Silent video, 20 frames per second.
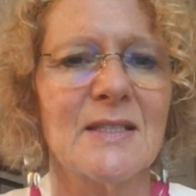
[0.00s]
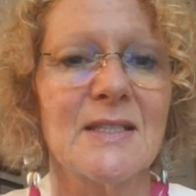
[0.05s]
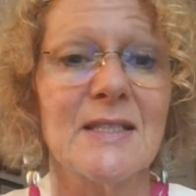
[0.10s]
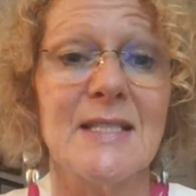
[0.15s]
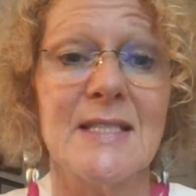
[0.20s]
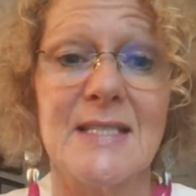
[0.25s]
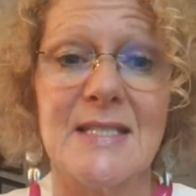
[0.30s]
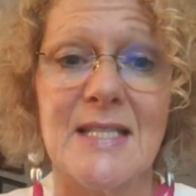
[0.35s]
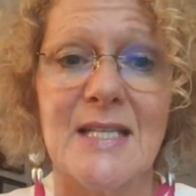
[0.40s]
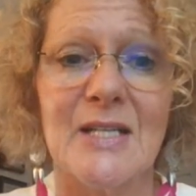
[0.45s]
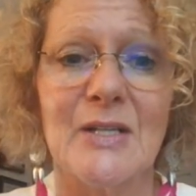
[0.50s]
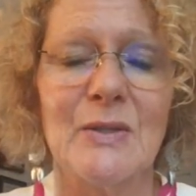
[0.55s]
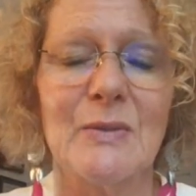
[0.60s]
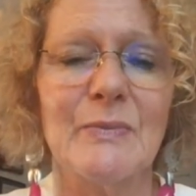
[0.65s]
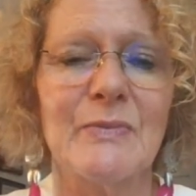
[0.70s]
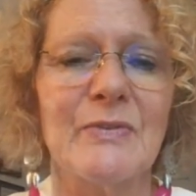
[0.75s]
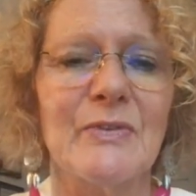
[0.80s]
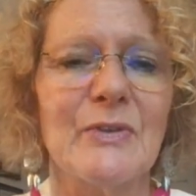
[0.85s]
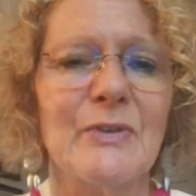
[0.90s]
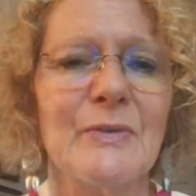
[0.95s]
Is it
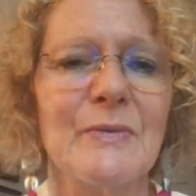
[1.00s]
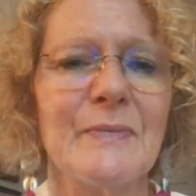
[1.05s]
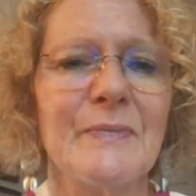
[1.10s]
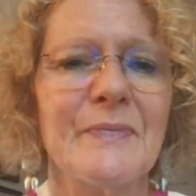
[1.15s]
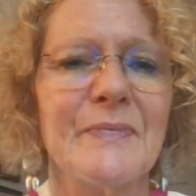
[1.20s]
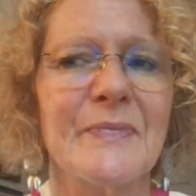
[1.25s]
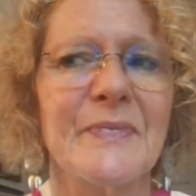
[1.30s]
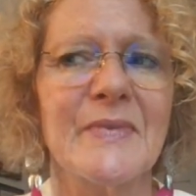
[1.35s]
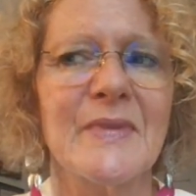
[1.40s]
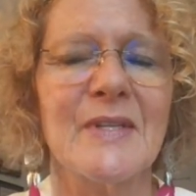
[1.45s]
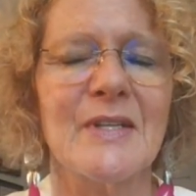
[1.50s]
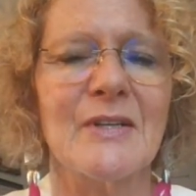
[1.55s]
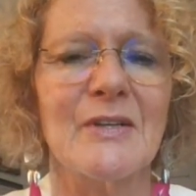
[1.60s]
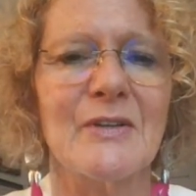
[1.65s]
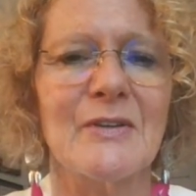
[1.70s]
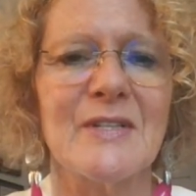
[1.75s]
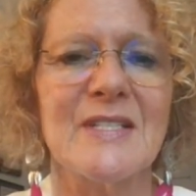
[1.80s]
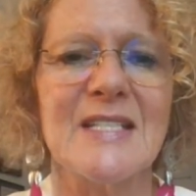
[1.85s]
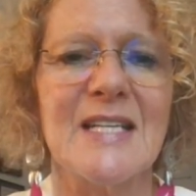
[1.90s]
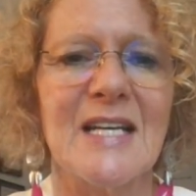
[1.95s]
helpful
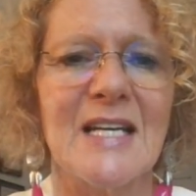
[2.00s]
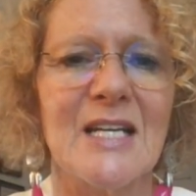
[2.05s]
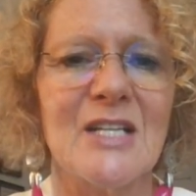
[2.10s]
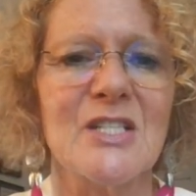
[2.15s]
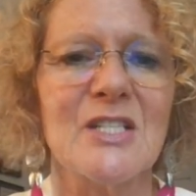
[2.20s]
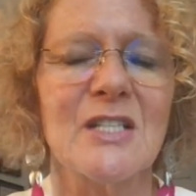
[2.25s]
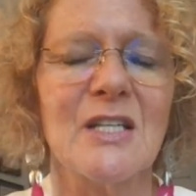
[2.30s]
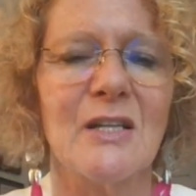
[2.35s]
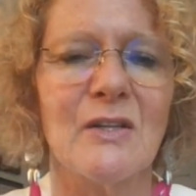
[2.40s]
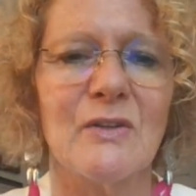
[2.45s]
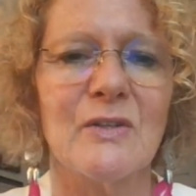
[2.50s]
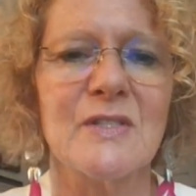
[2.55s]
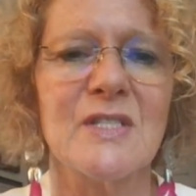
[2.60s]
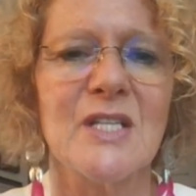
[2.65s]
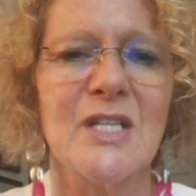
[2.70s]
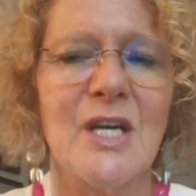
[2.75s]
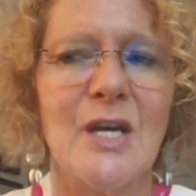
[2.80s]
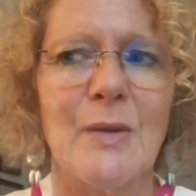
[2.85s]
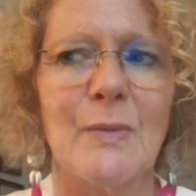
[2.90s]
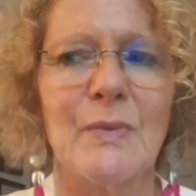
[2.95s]
or is it actually
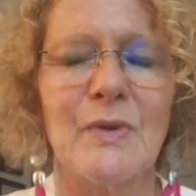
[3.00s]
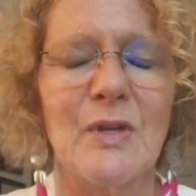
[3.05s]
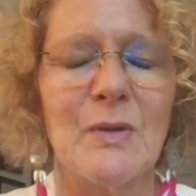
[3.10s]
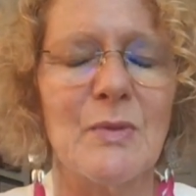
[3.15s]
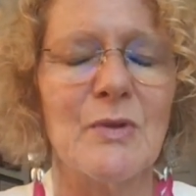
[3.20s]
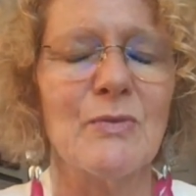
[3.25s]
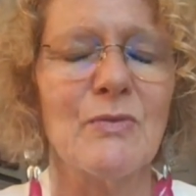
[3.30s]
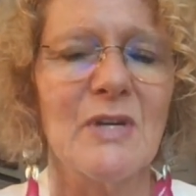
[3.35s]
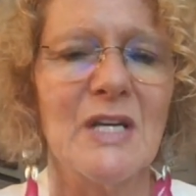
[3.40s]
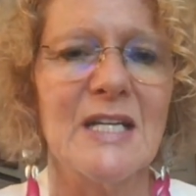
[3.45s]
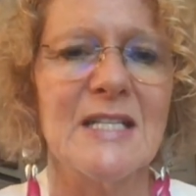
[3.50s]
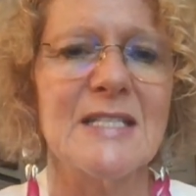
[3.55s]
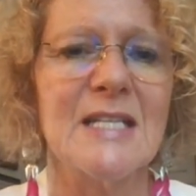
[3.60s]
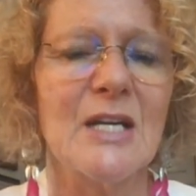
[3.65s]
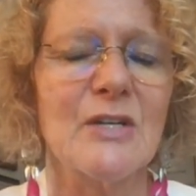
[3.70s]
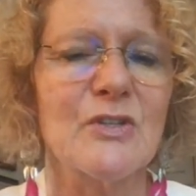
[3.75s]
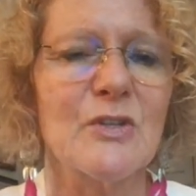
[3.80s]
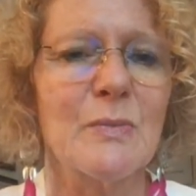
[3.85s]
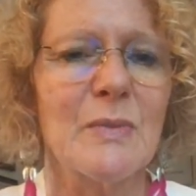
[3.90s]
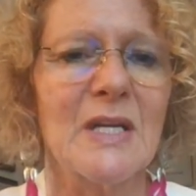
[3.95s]
long-term going to be really
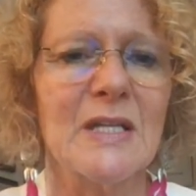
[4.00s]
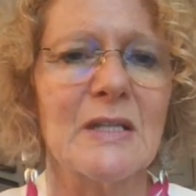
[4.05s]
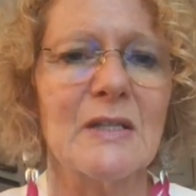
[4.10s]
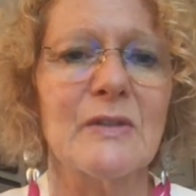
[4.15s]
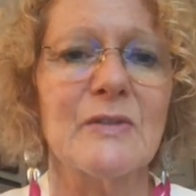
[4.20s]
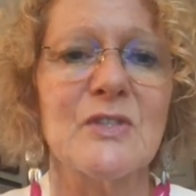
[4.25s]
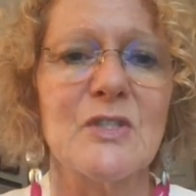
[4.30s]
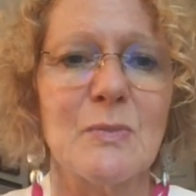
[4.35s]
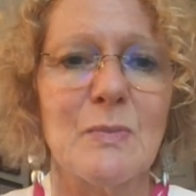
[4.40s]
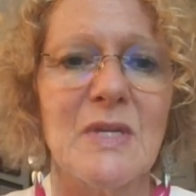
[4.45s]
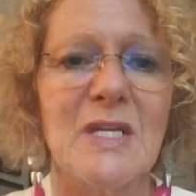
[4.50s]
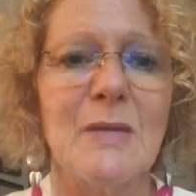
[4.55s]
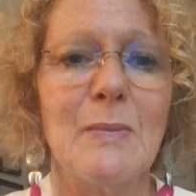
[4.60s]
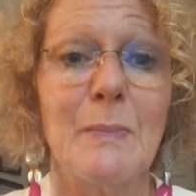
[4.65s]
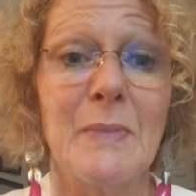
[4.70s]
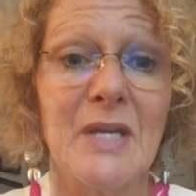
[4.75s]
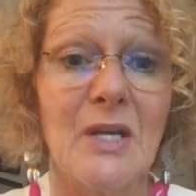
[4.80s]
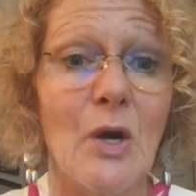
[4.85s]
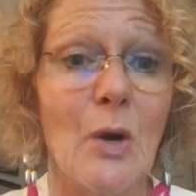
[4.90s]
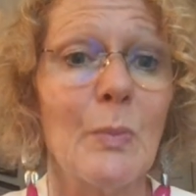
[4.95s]
detrimental to me
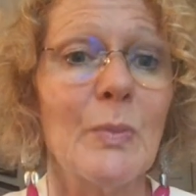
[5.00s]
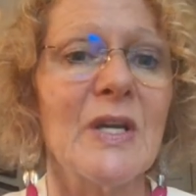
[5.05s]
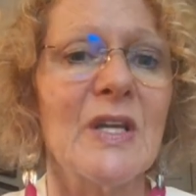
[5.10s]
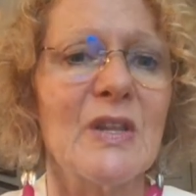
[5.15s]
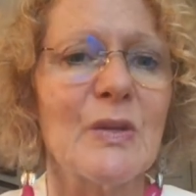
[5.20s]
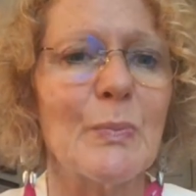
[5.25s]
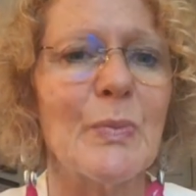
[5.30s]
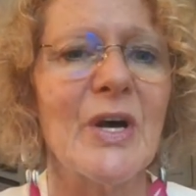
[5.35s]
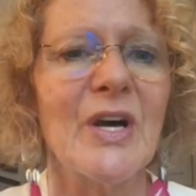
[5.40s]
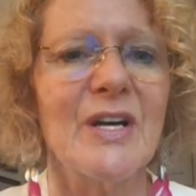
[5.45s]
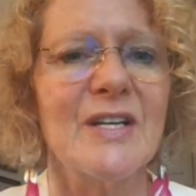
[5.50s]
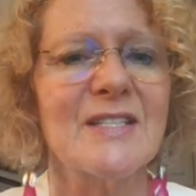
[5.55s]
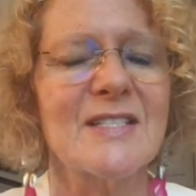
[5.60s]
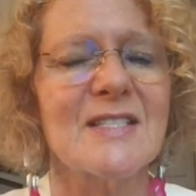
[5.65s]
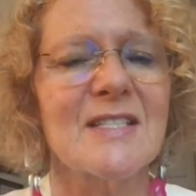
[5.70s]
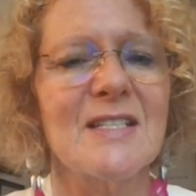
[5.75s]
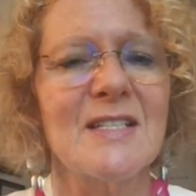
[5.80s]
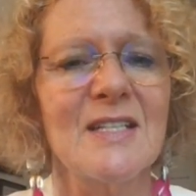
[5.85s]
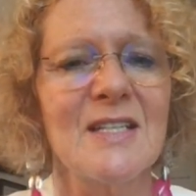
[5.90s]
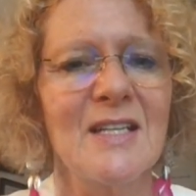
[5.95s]
becoming the
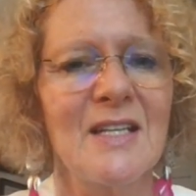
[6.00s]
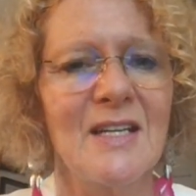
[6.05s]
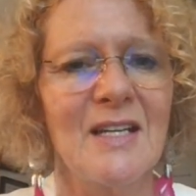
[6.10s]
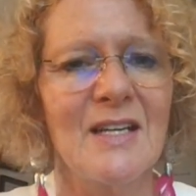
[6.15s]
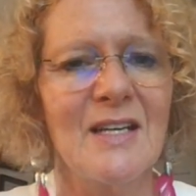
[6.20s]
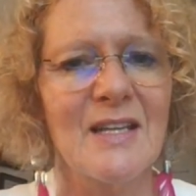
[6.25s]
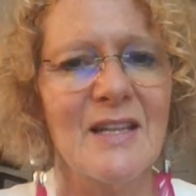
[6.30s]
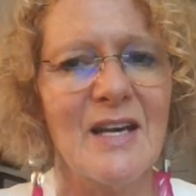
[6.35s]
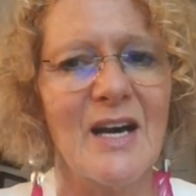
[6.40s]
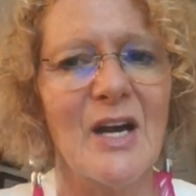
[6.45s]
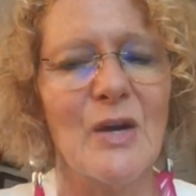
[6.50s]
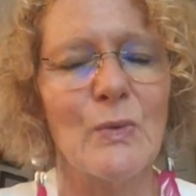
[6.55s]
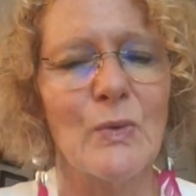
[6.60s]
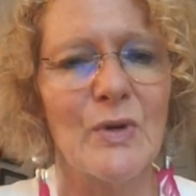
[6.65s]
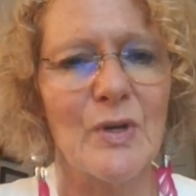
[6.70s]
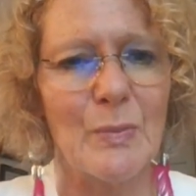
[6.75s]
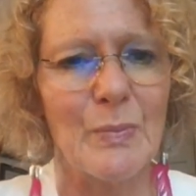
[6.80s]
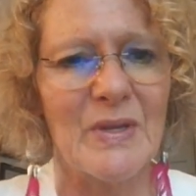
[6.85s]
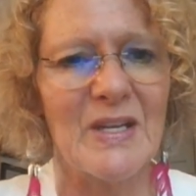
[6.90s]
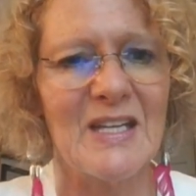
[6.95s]
person that I
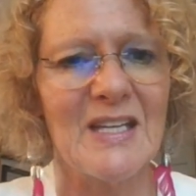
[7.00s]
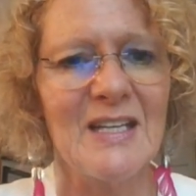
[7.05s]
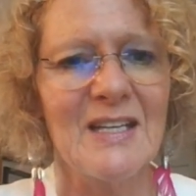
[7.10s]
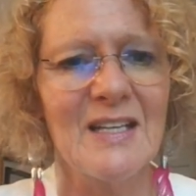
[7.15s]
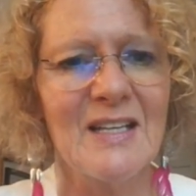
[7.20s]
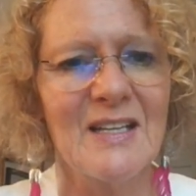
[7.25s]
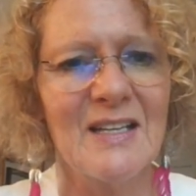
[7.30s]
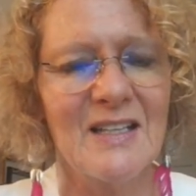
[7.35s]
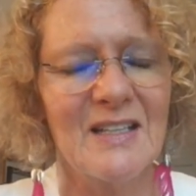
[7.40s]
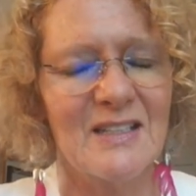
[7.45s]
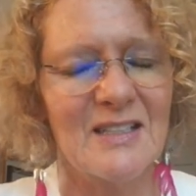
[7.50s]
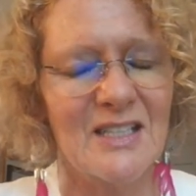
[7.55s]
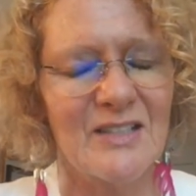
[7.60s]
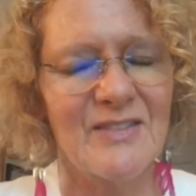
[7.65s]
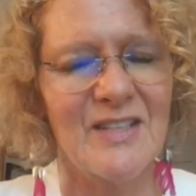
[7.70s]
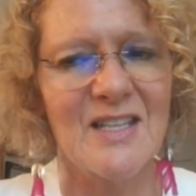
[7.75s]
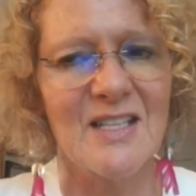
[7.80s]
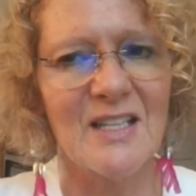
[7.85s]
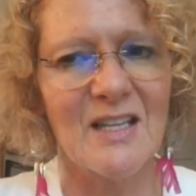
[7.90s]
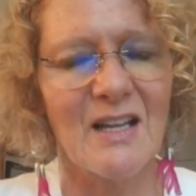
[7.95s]
want to be,
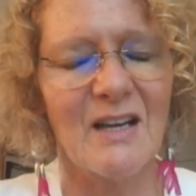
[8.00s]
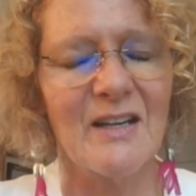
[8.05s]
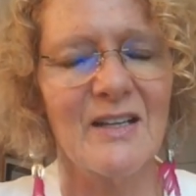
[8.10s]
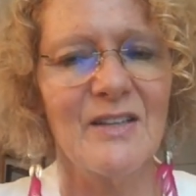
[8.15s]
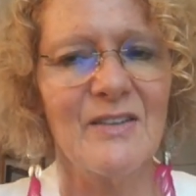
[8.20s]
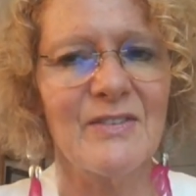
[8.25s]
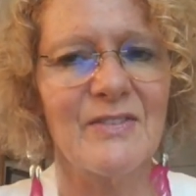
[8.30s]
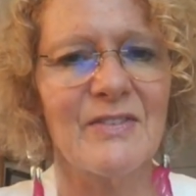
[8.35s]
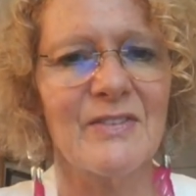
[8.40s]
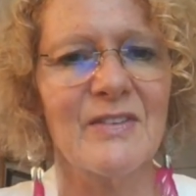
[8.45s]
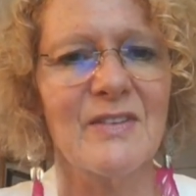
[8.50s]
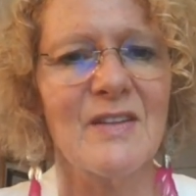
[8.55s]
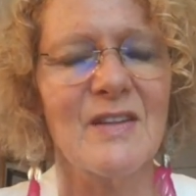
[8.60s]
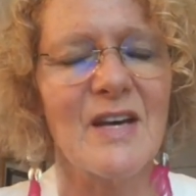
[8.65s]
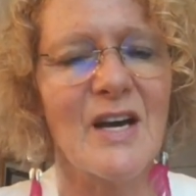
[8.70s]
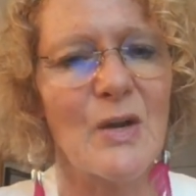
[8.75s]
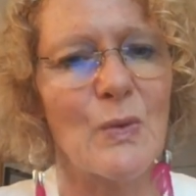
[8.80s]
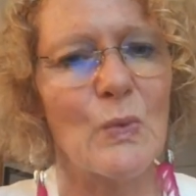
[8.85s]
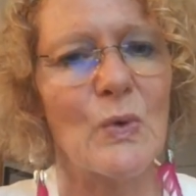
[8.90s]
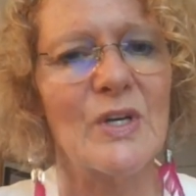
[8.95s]
living the life
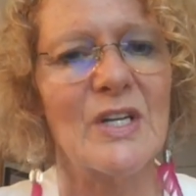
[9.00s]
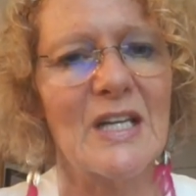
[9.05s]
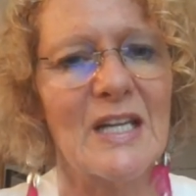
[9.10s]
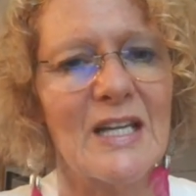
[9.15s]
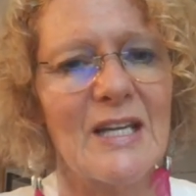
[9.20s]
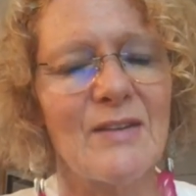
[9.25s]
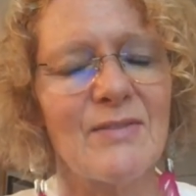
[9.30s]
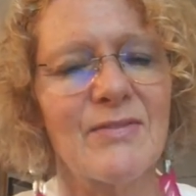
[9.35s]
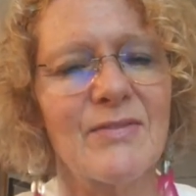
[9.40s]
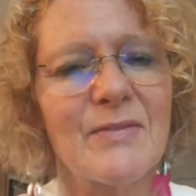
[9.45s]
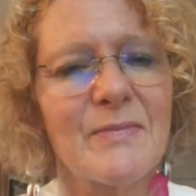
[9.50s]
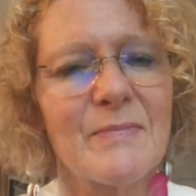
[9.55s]
that I want to live?